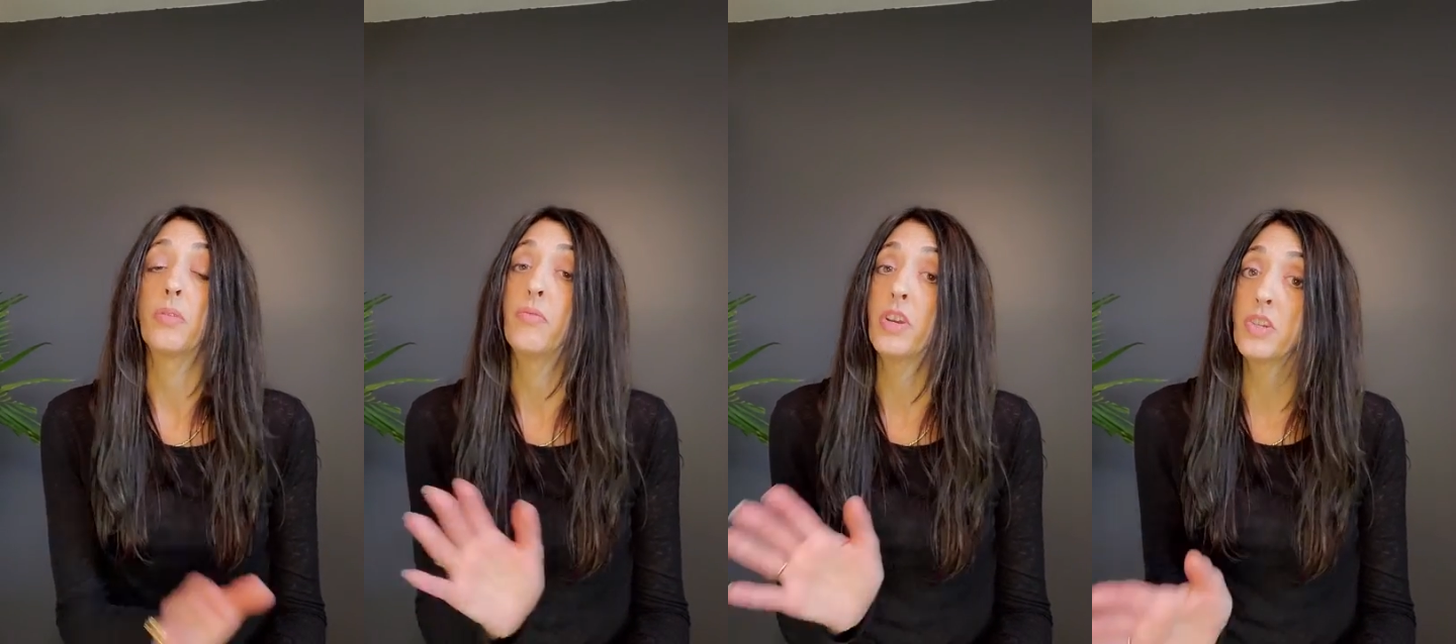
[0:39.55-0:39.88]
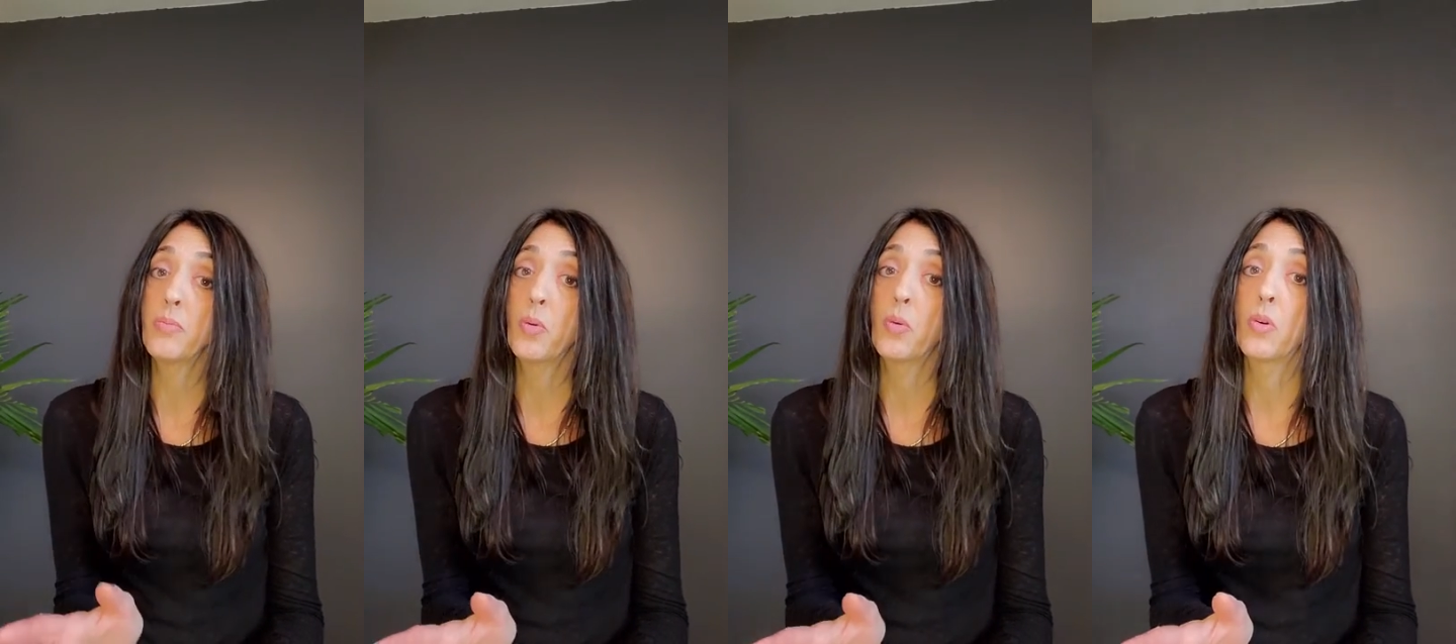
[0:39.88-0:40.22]

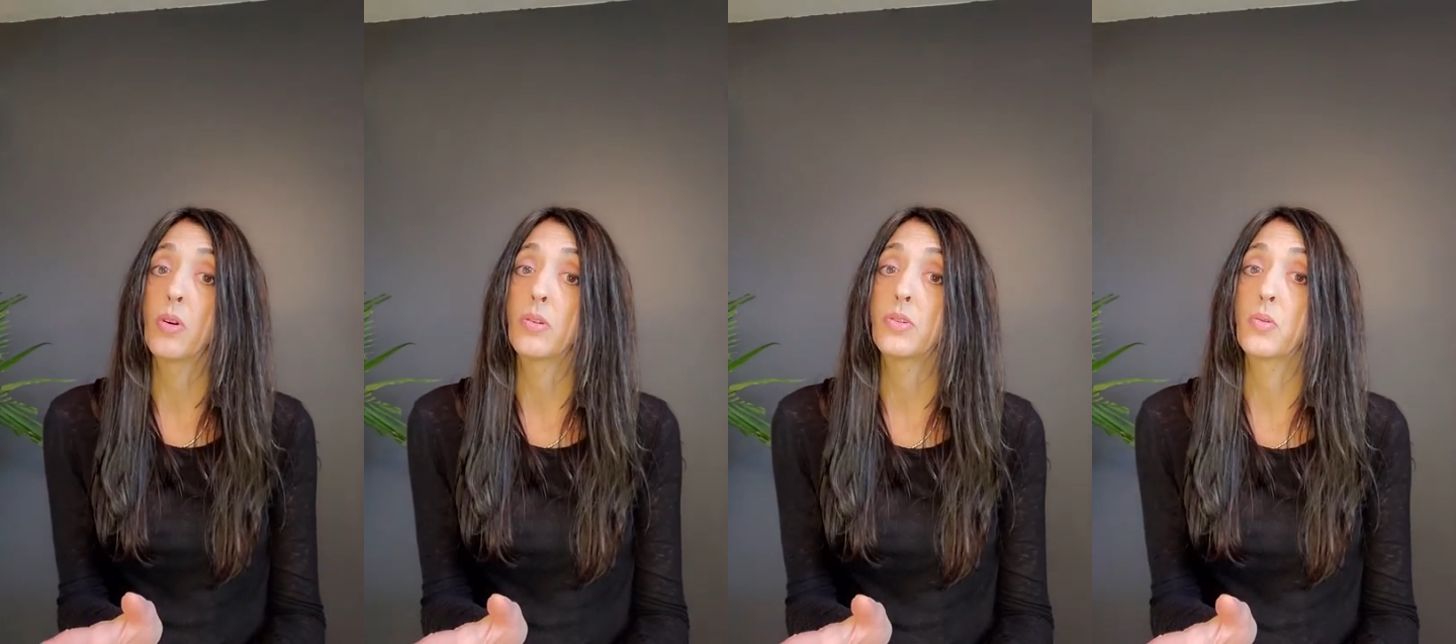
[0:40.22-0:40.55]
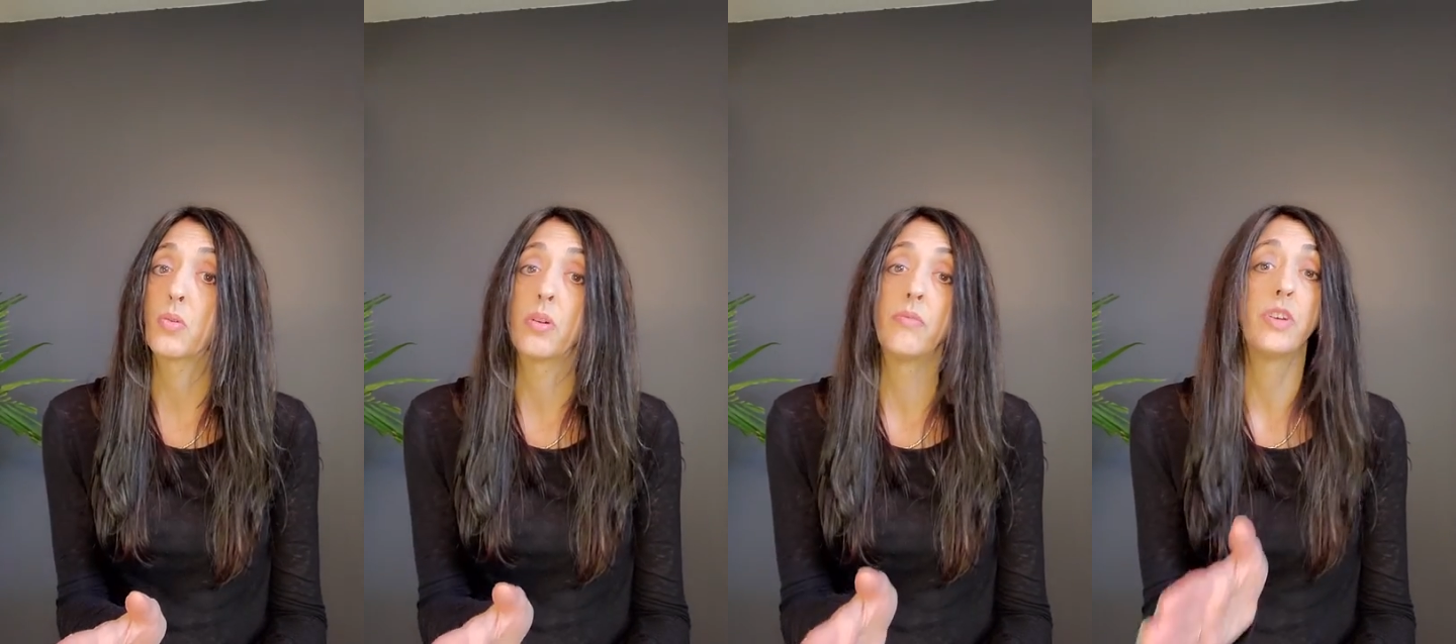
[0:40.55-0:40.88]
vision boards
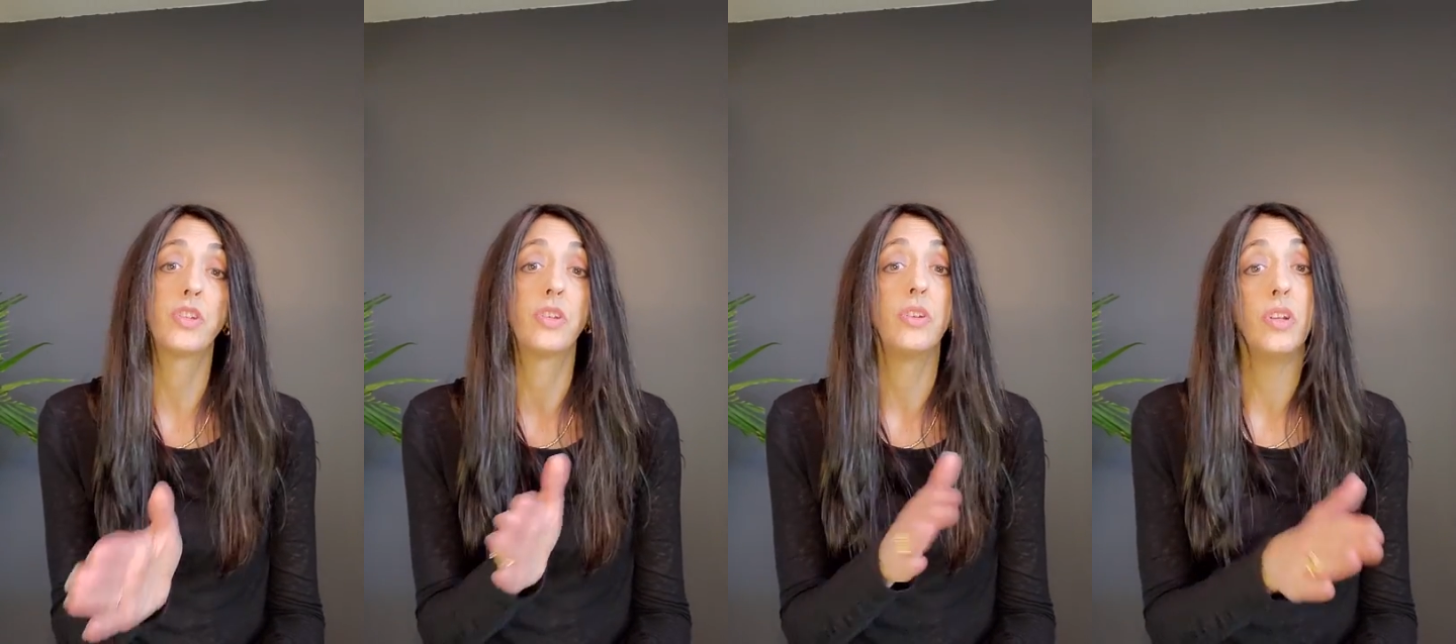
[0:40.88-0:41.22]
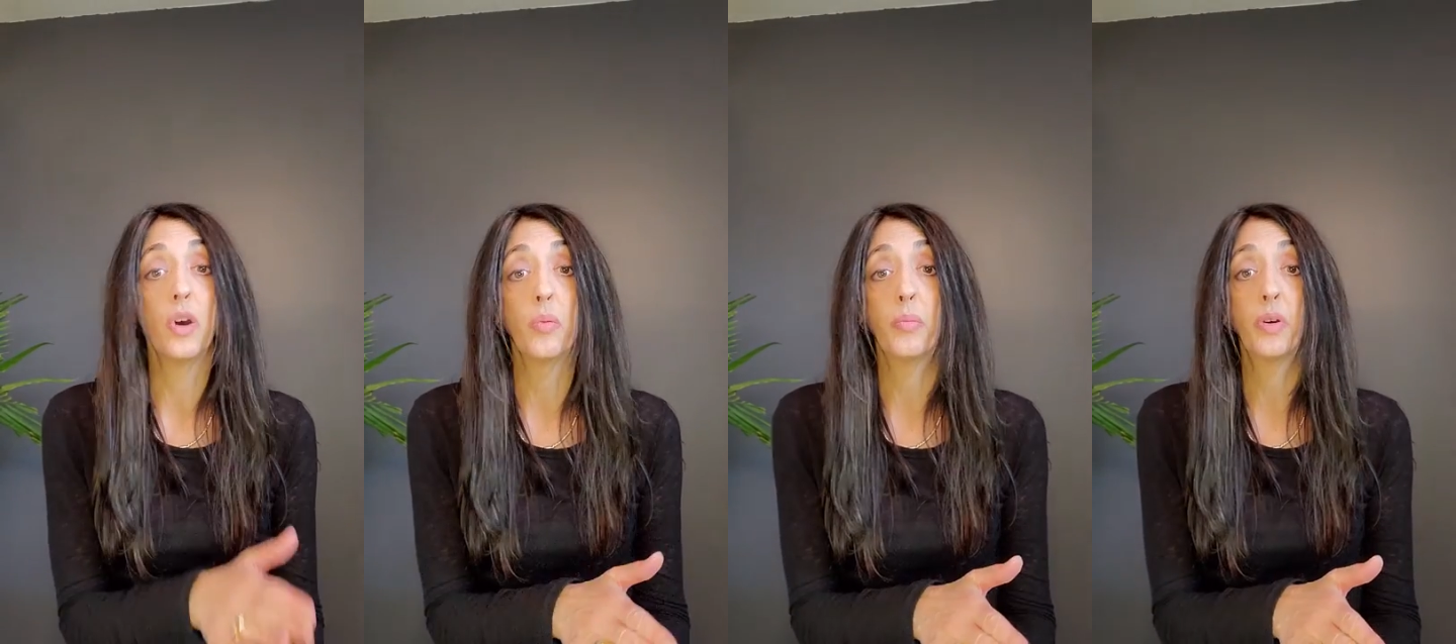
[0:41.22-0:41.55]
or a vision
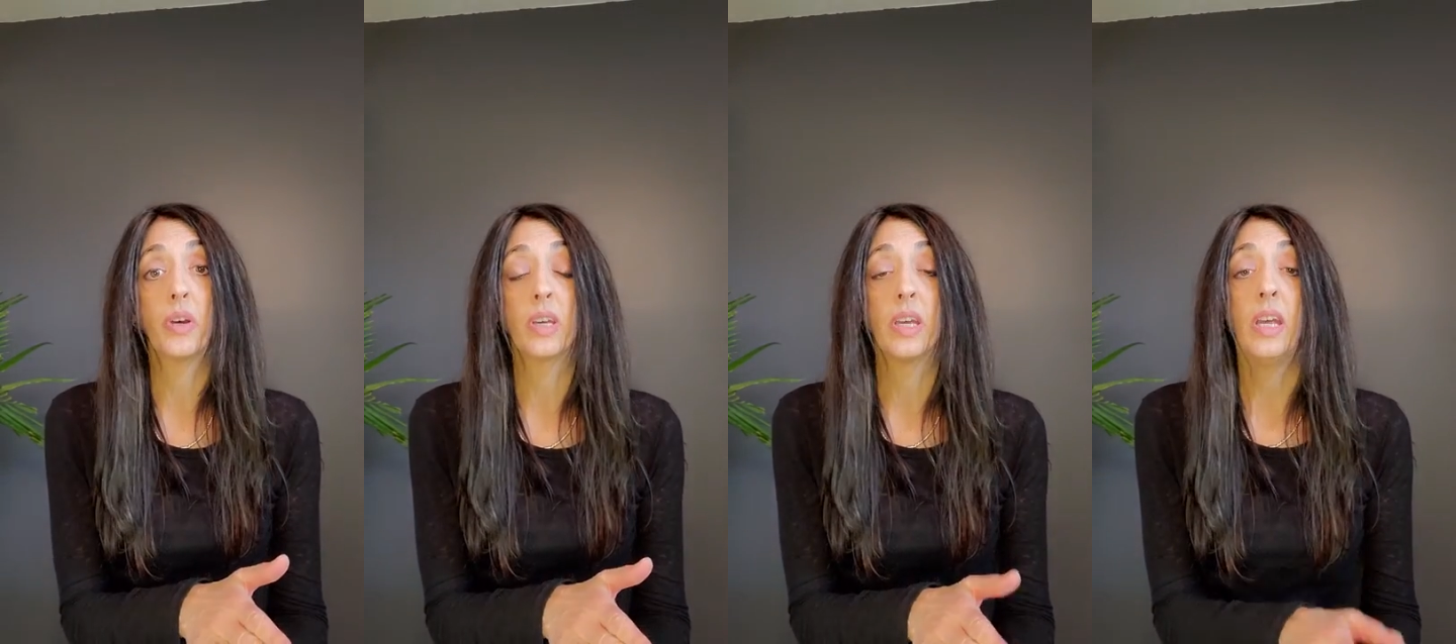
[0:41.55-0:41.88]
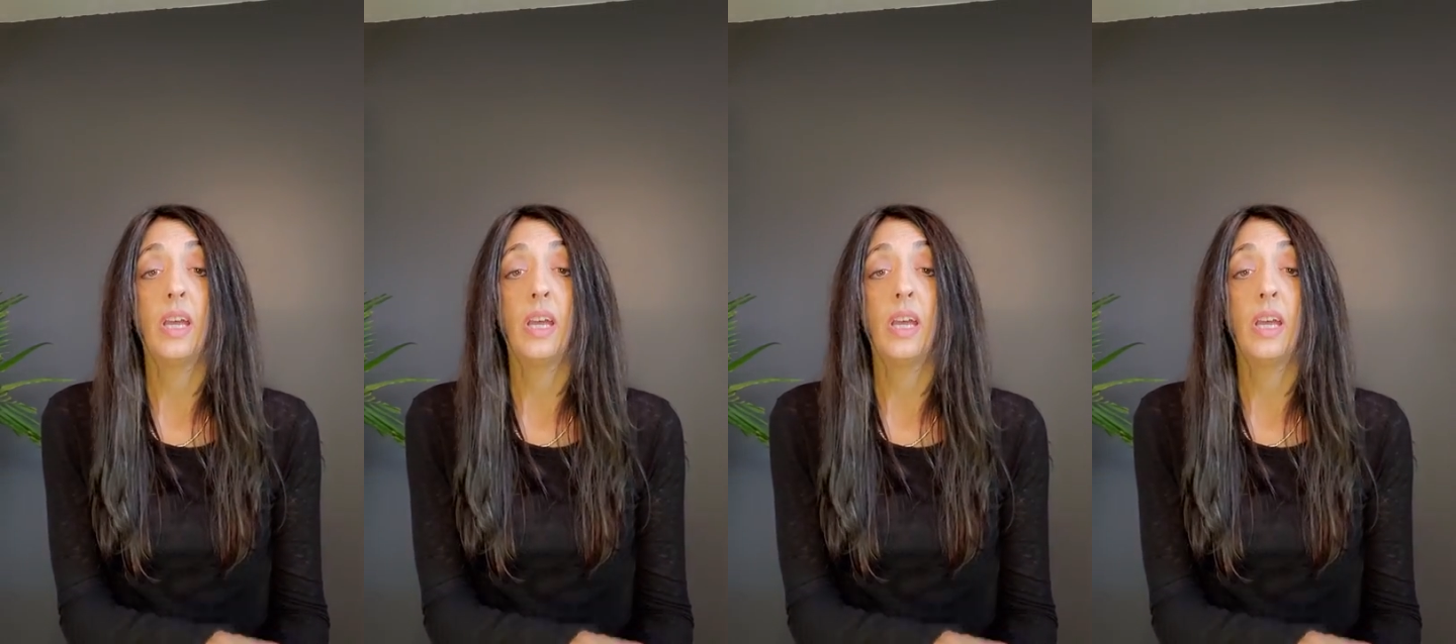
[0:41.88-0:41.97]
notebook.